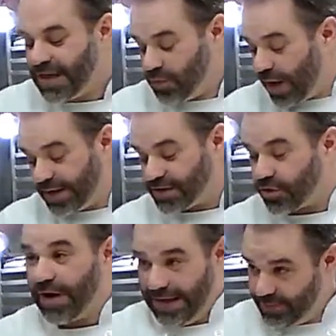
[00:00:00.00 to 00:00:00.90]
Quinoa
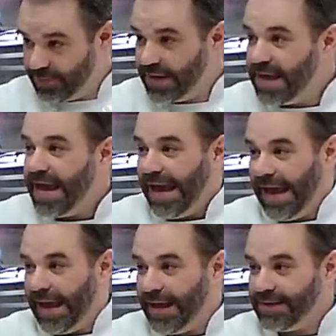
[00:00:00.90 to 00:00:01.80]
is a grain,
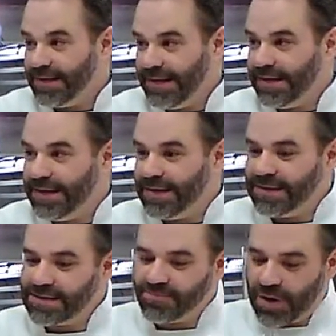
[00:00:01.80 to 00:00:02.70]
and it
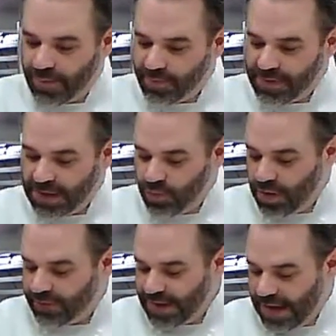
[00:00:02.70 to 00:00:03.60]
is probably
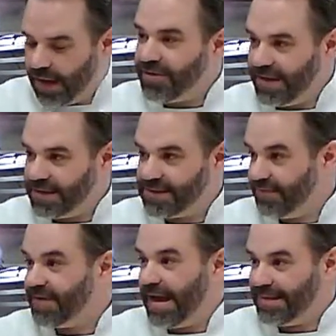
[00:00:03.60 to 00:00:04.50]
one of the
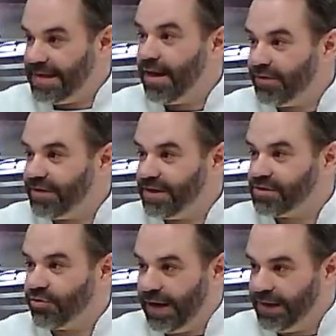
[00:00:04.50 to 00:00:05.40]
healthiest, if not the
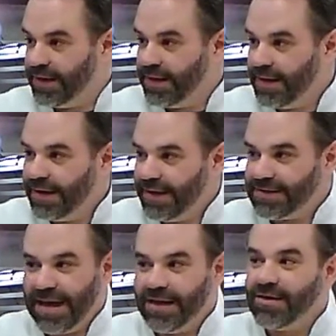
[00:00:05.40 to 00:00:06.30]
healthiest grain.
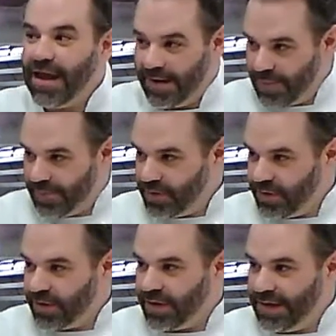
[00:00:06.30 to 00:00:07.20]
It's gained a lot of
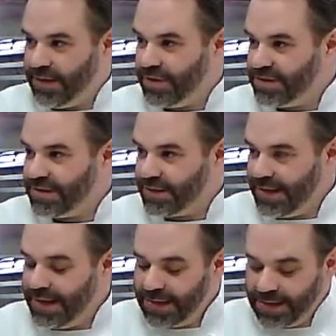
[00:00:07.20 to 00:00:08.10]
popularity
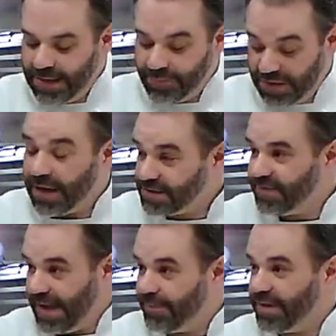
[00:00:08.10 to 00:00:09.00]
recently
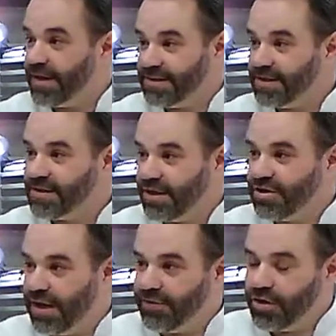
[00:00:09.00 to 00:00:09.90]
because of that, because it is
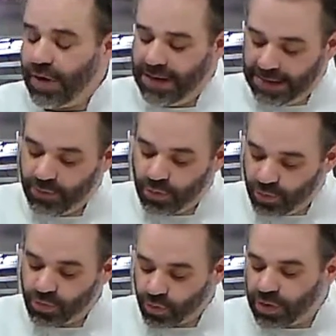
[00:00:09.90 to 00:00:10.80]
such a healthy grain.
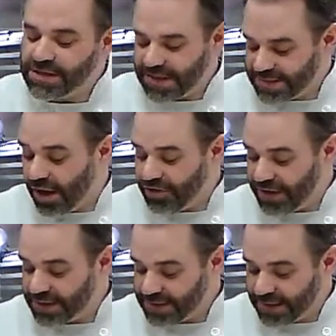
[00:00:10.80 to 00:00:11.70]
The reason it's
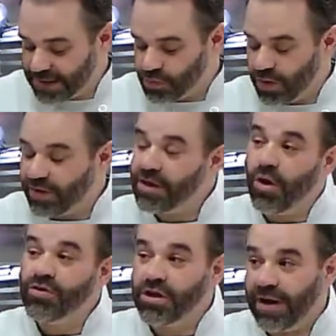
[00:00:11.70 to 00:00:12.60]
healthy is it is one of
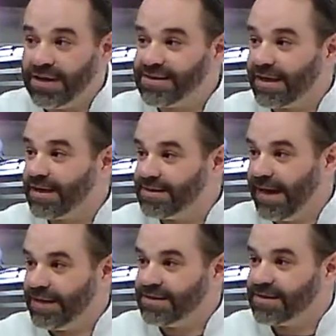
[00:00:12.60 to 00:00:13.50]
the only grains that
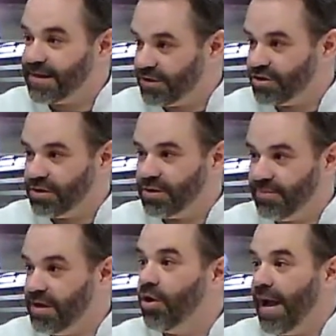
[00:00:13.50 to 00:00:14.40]
contains
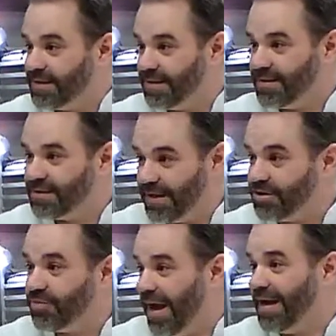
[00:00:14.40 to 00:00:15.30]
essential amino acids
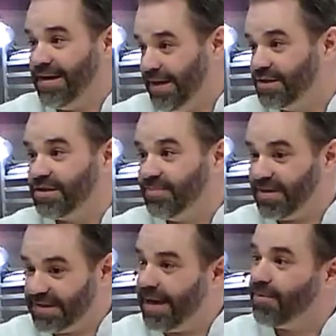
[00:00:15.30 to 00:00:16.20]
that your body needs to
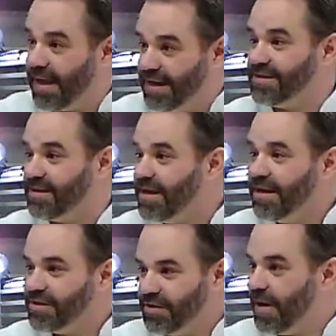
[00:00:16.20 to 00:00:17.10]
metabolize
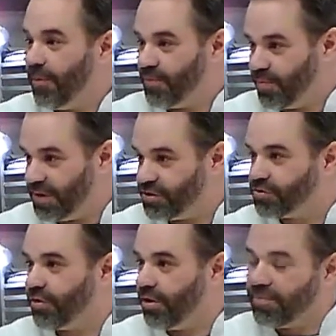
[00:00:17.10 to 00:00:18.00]
to help your
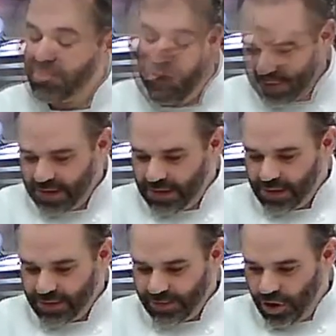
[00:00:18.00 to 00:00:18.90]
muscles grow.
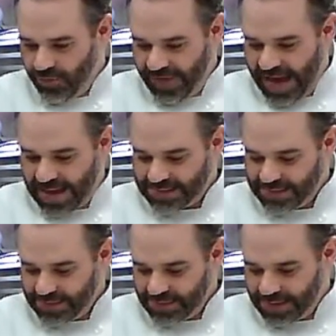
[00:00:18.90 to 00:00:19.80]
No
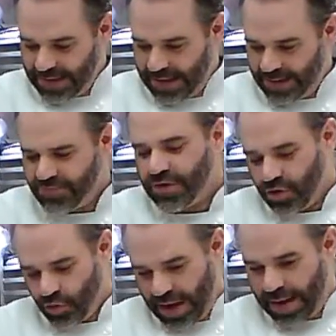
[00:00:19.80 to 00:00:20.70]
fat.
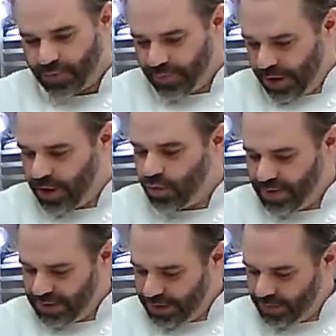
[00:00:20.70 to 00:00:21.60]
The way I prepare it
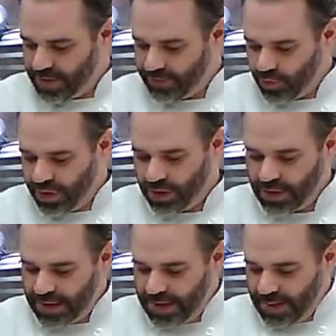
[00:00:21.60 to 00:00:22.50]
will be a little bit of
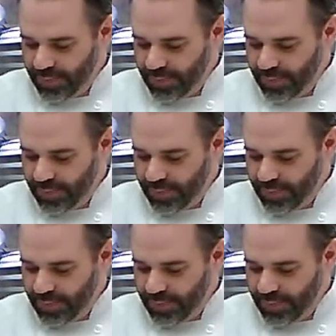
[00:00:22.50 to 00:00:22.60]
oil.